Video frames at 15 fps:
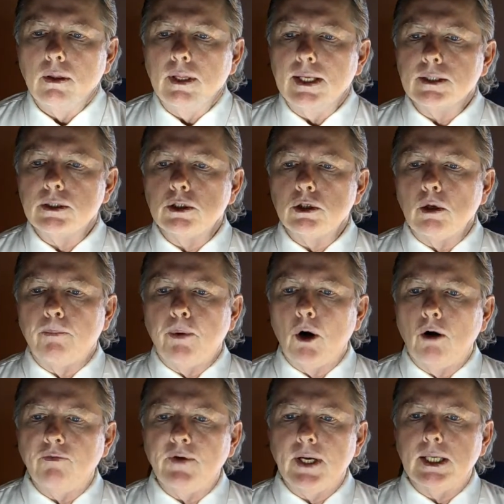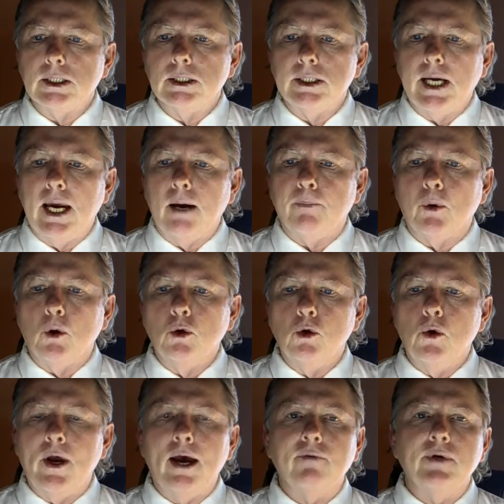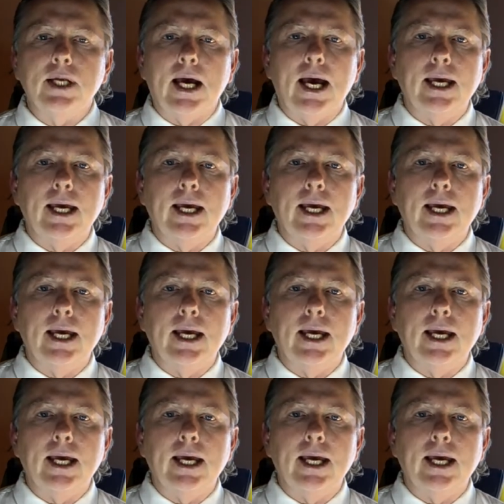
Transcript: this is a perfect example. You have an